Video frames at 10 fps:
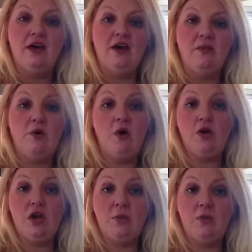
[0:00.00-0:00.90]

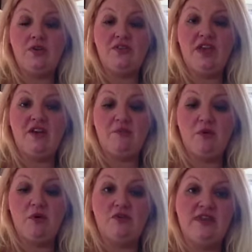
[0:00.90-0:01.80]
audiobooks that I've
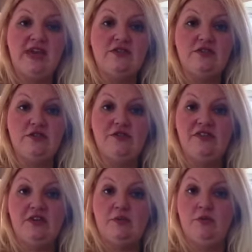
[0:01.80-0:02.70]
bought and 2
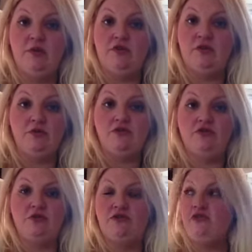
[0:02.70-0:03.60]
physical books, so I'll
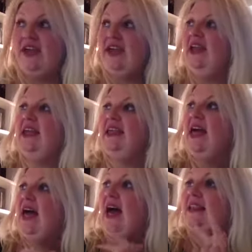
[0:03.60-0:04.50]
just go straight in
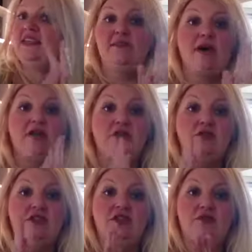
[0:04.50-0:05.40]
and tell you about
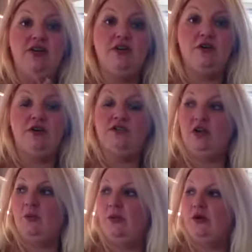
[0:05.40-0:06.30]
the 3
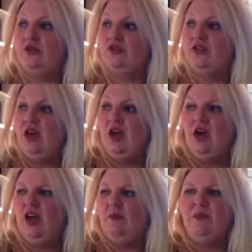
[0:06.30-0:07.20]
audiobooks.
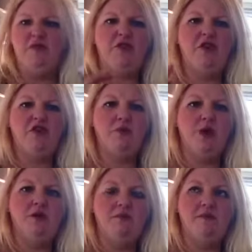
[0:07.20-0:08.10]
The first
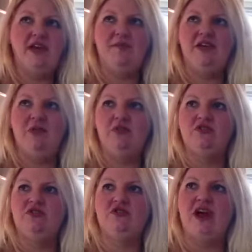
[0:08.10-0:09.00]
one maybe you
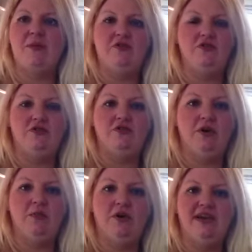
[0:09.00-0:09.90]
wouldn't describe as an
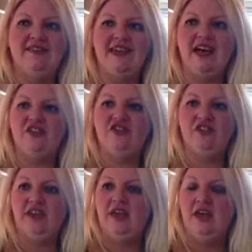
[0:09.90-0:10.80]
audiobook. It's
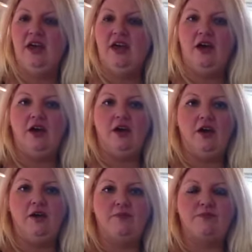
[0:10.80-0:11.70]
actually
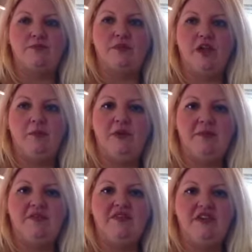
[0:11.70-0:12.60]
a
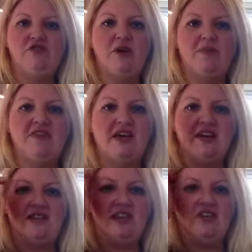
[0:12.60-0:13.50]
BBC
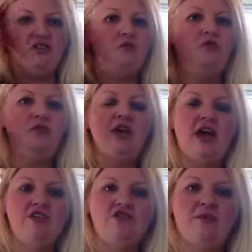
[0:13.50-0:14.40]
dramatisation, full
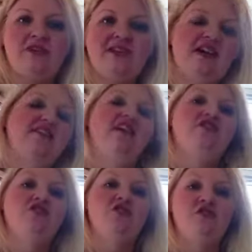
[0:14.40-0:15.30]
cast
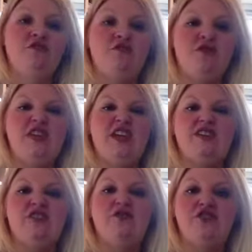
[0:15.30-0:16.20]
dramatisations of
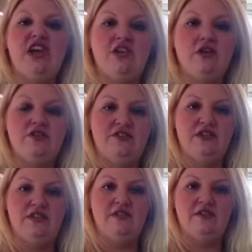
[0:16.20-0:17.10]
6 of Jane
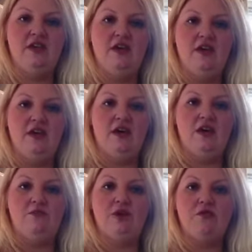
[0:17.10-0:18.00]
Austen
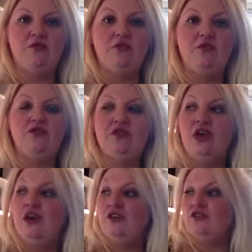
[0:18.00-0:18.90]
novels,
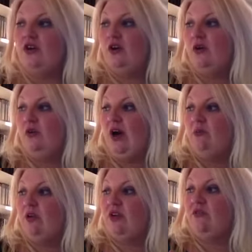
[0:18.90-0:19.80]
so
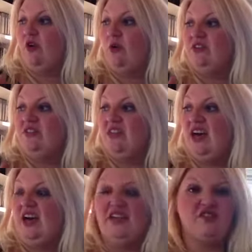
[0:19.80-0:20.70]
I'm looking forward to
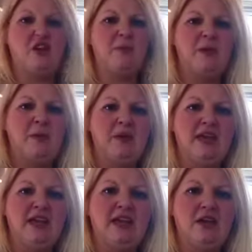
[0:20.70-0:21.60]
that. It's got people
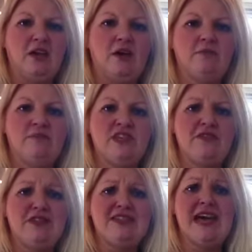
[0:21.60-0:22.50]
like
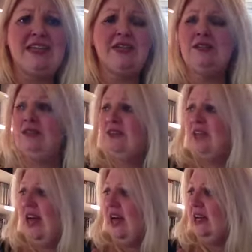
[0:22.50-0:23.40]
David Tennant
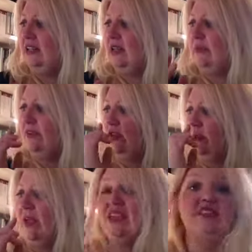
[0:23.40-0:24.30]
and, let me have a
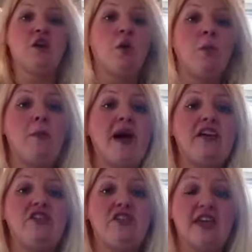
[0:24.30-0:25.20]
look, Benedict
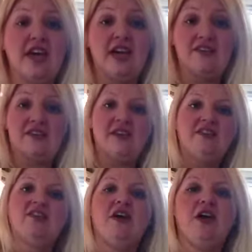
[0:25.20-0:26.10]
Cumberbatch in the cast
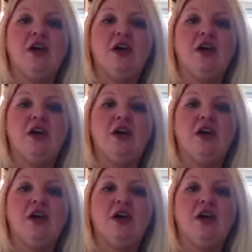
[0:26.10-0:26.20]
list,